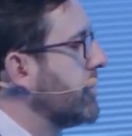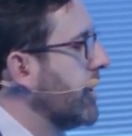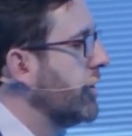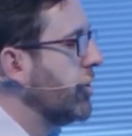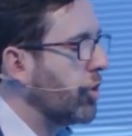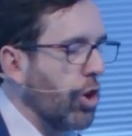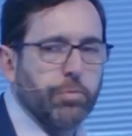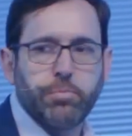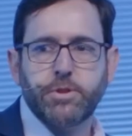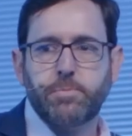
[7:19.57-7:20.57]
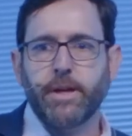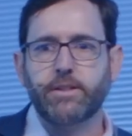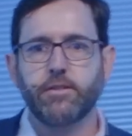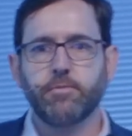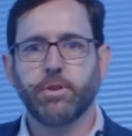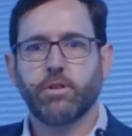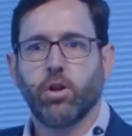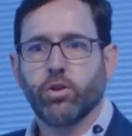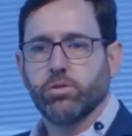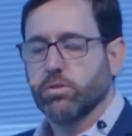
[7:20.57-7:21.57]
a global perspective, but
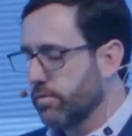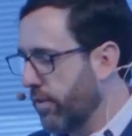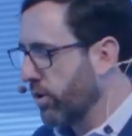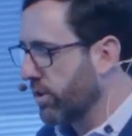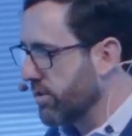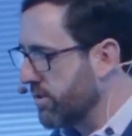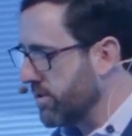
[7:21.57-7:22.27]
local focus is